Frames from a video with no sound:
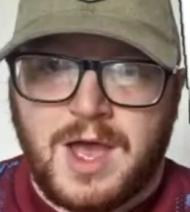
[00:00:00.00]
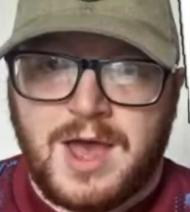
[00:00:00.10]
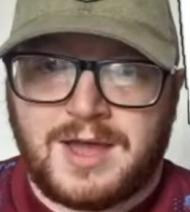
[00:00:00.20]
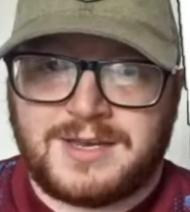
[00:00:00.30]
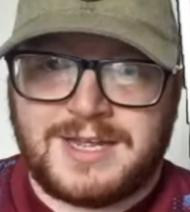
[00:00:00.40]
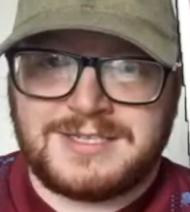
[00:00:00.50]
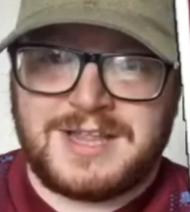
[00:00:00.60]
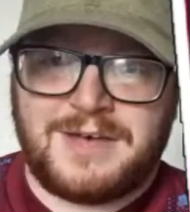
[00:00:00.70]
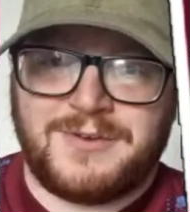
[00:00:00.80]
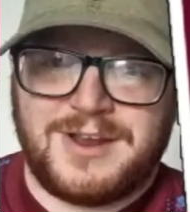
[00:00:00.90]
Dean's
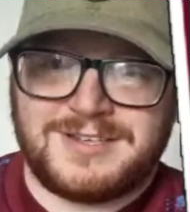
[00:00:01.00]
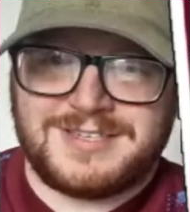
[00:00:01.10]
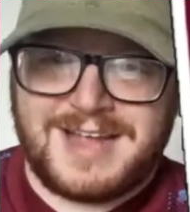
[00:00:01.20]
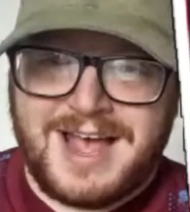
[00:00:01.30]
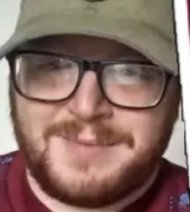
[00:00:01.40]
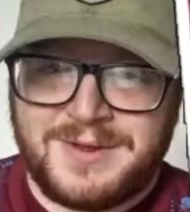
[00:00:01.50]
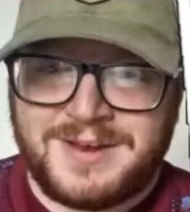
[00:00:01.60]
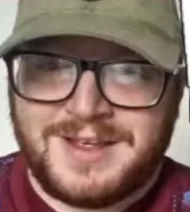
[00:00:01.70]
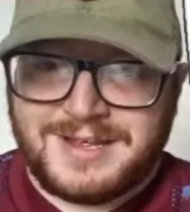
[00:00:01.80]
laughing at Simon.